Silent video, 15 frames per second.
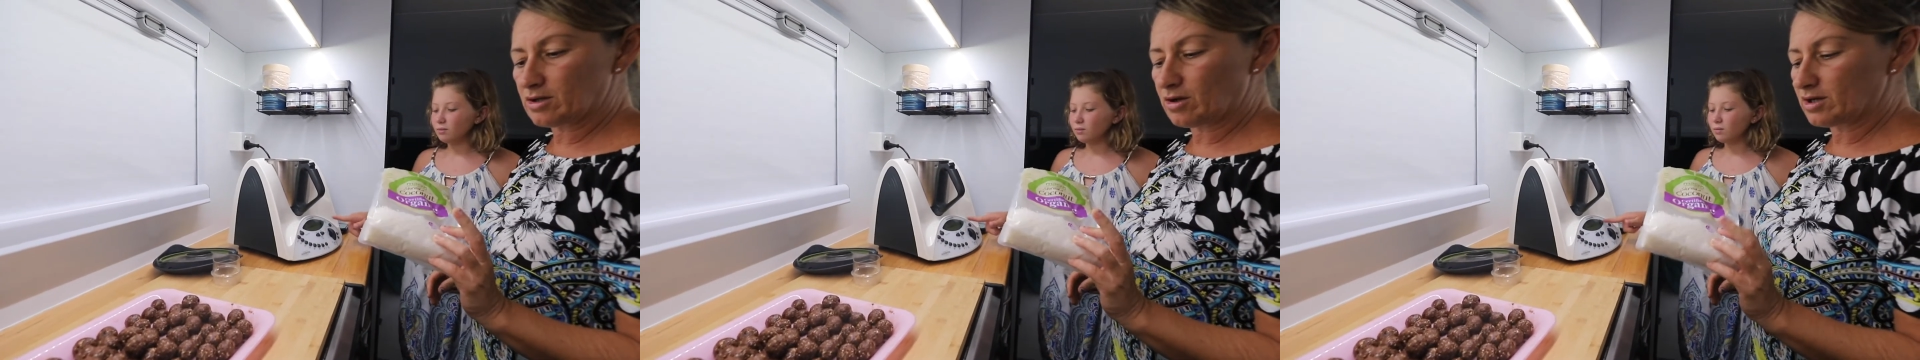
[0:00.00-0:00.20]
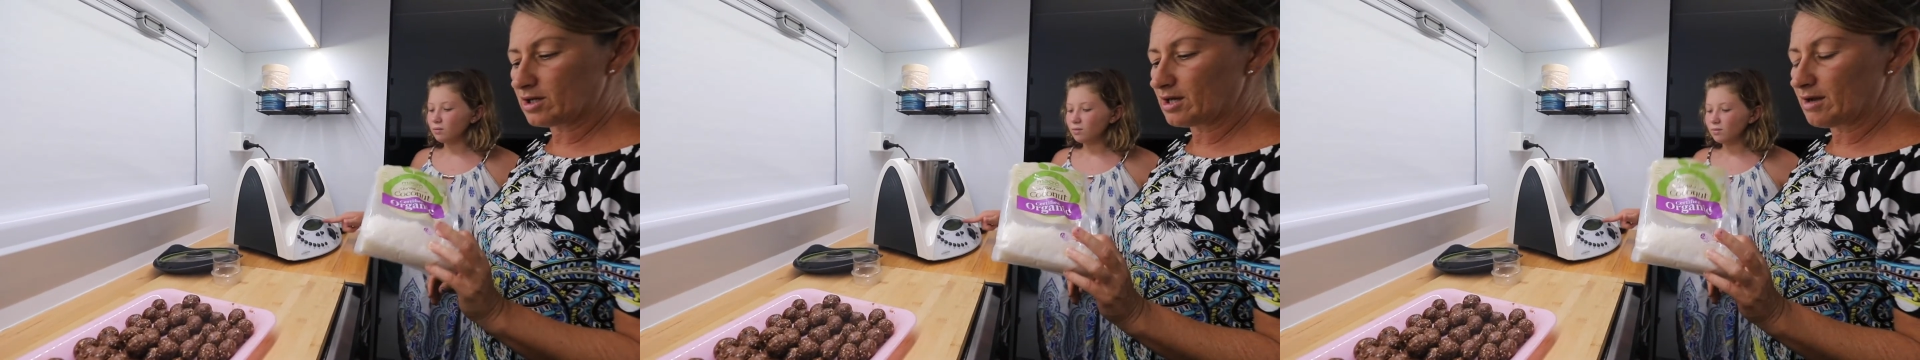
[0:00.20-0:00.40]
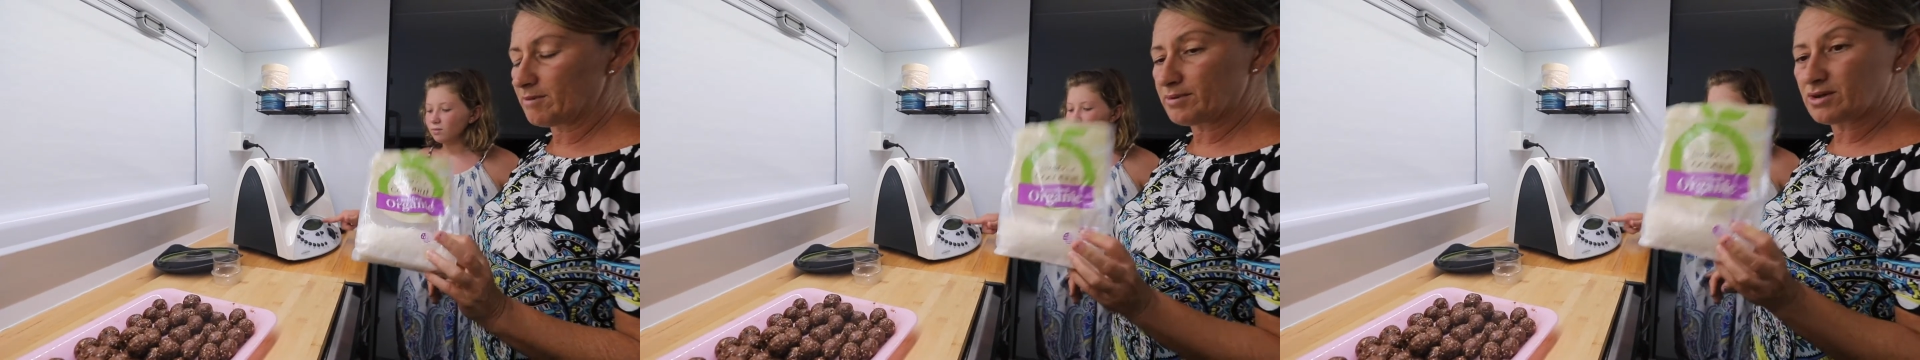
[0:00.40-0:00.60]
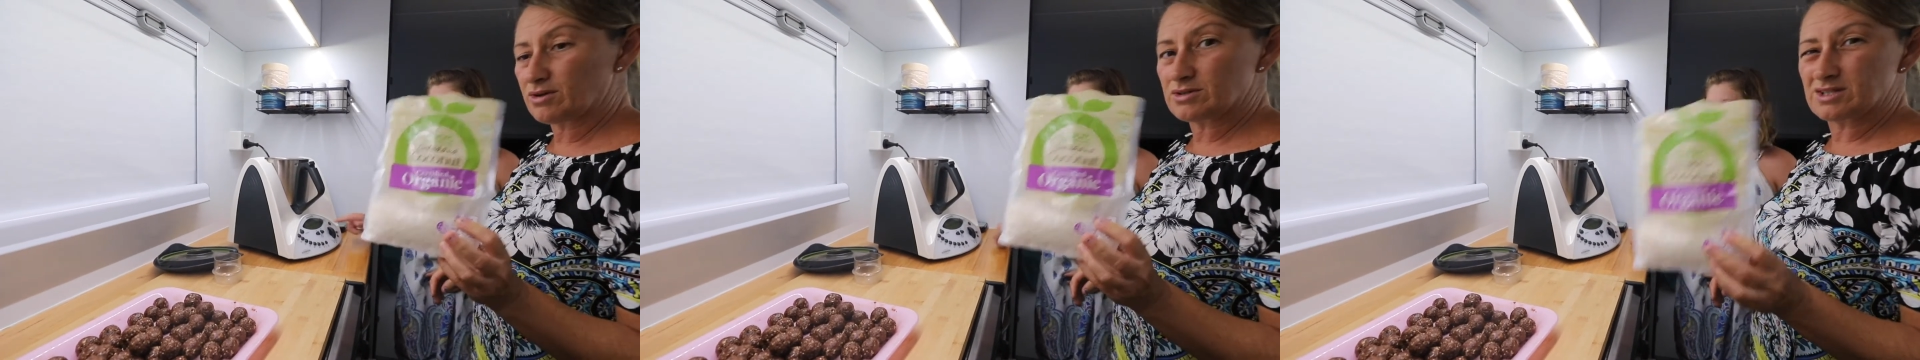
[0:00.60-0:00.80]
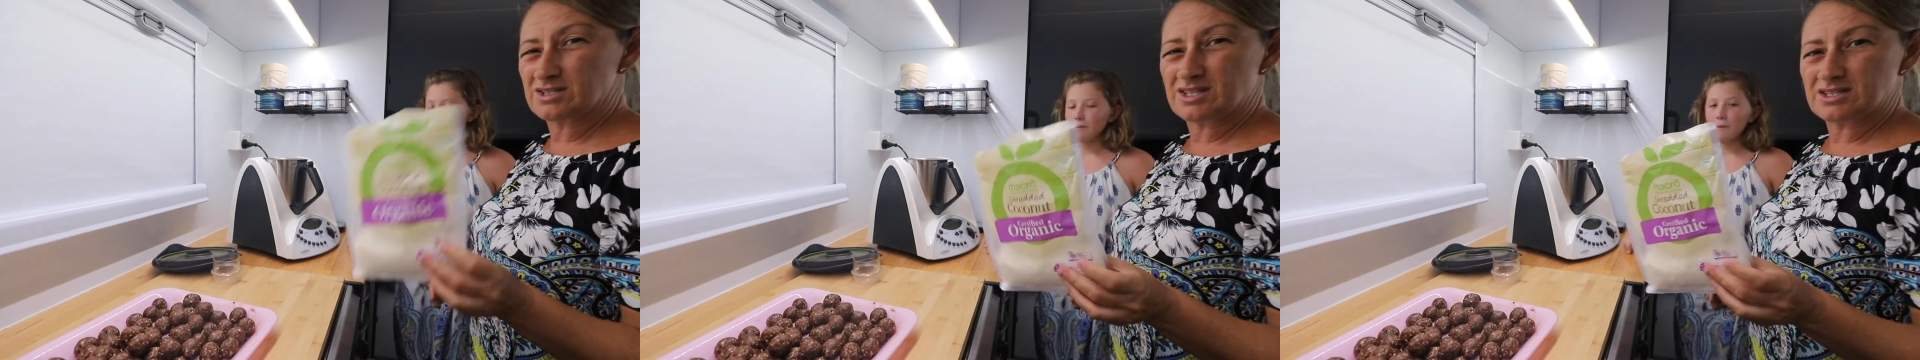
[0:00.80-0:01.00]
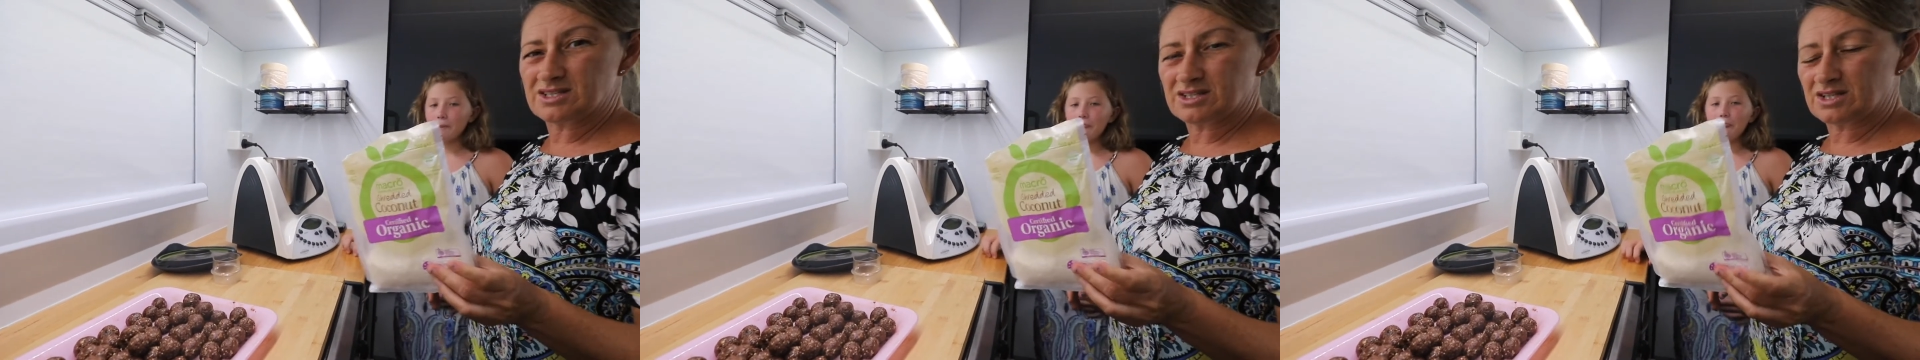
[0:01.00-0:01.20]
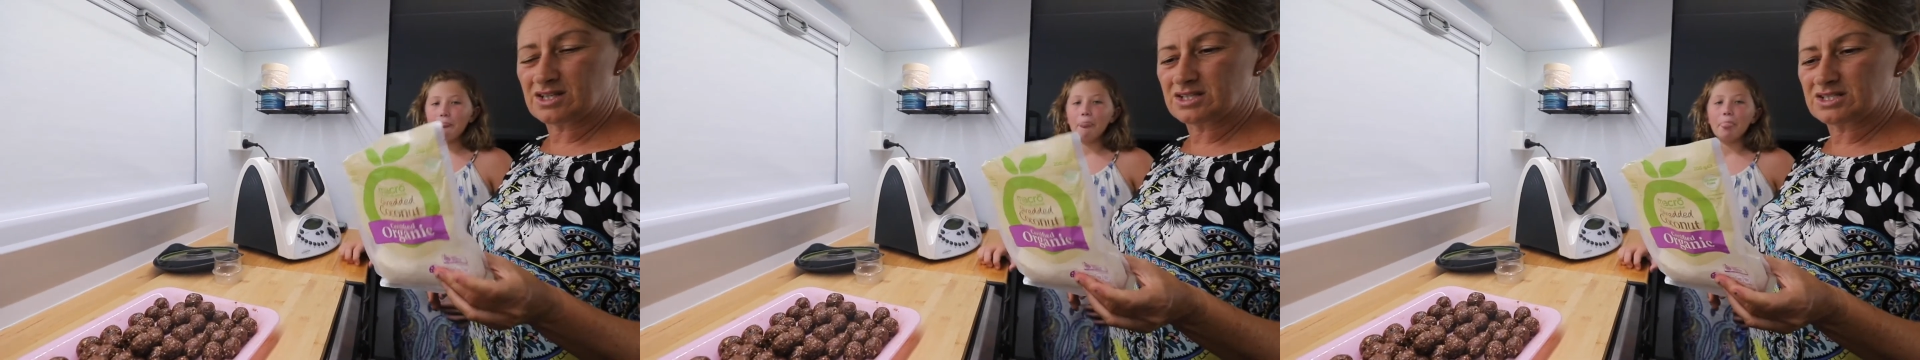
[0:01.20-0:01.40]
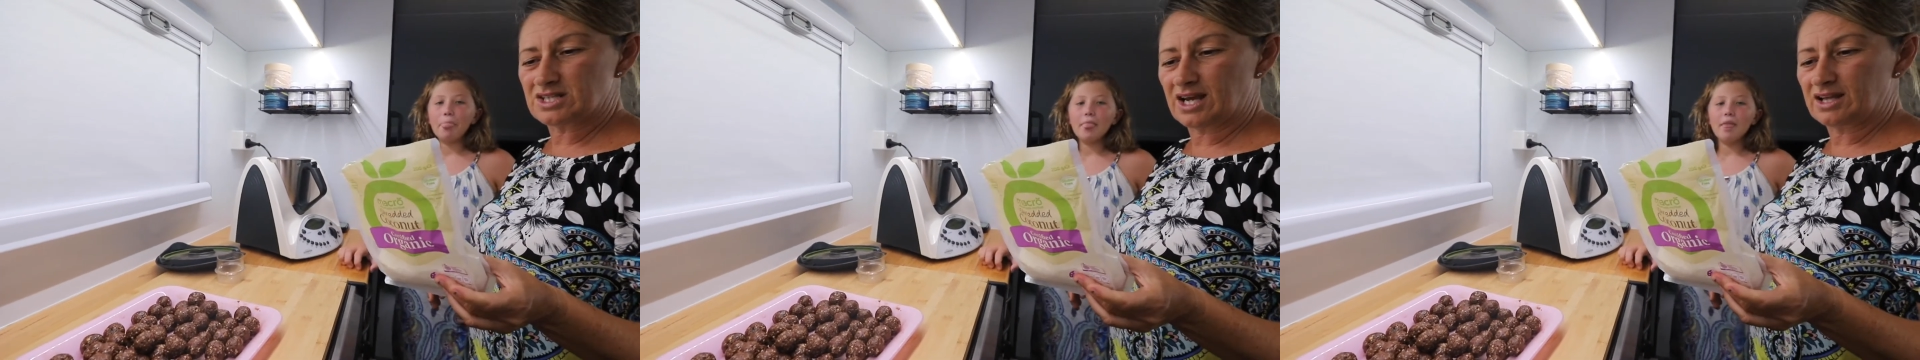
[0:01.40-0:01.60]
coconut because it doesn't
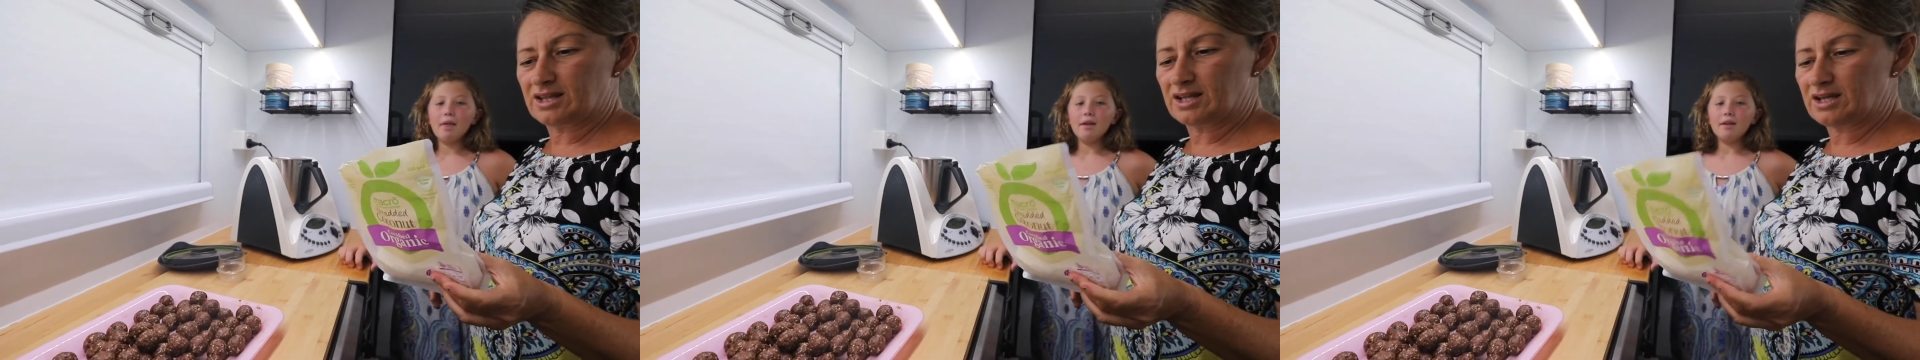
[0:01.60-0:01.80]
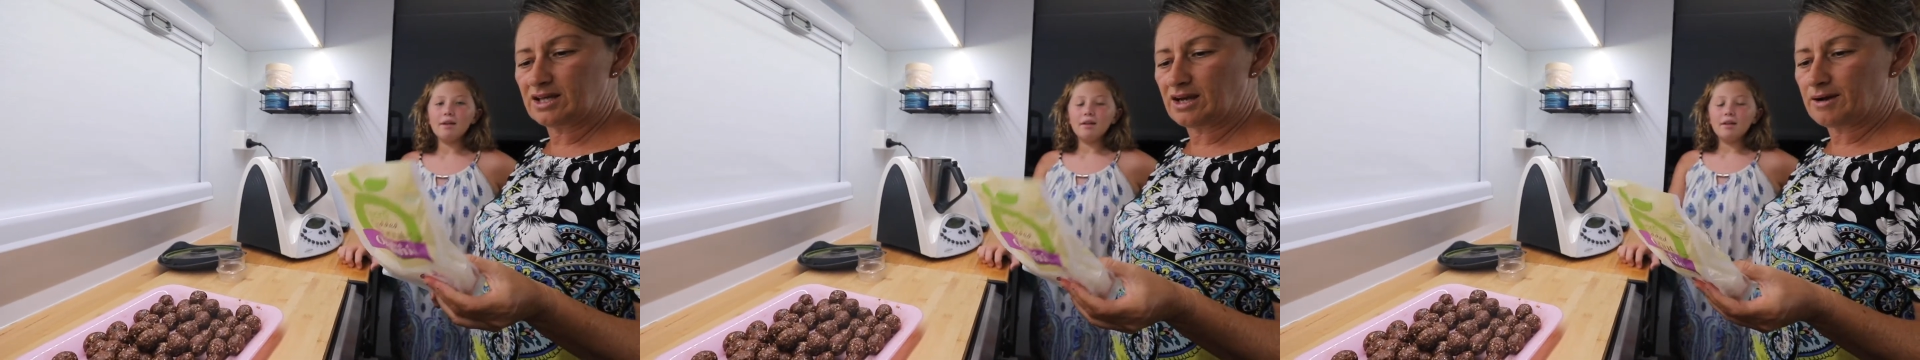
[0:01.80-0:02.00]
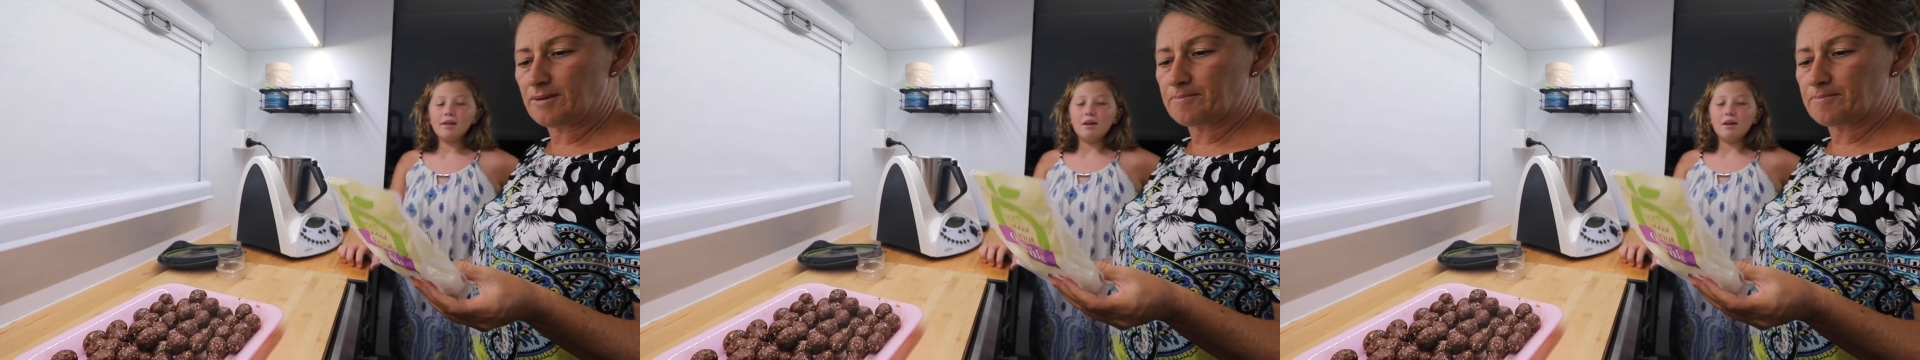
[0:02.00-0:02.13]
contain the